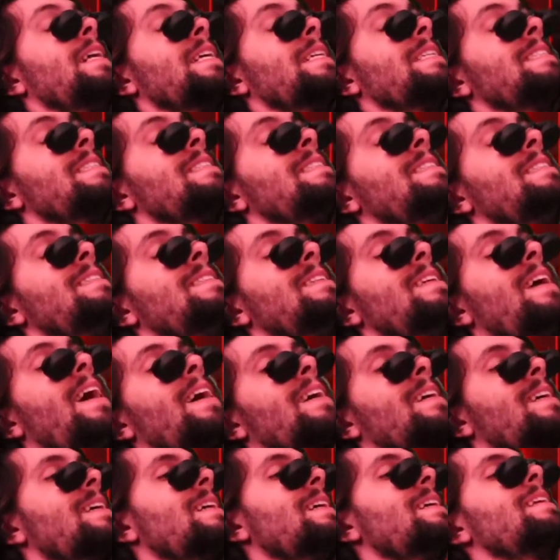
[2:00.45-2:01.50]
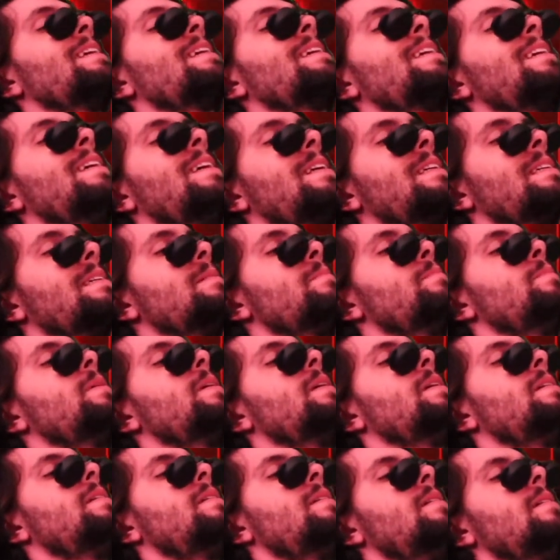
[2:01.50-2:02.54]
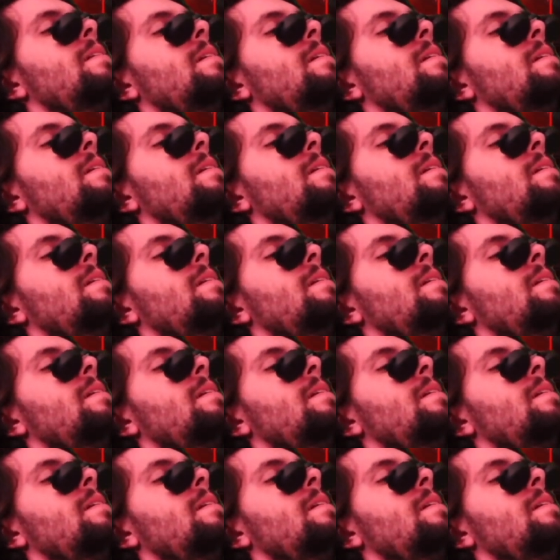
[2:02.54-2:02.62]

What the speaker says: That is not gonna cut it, bud.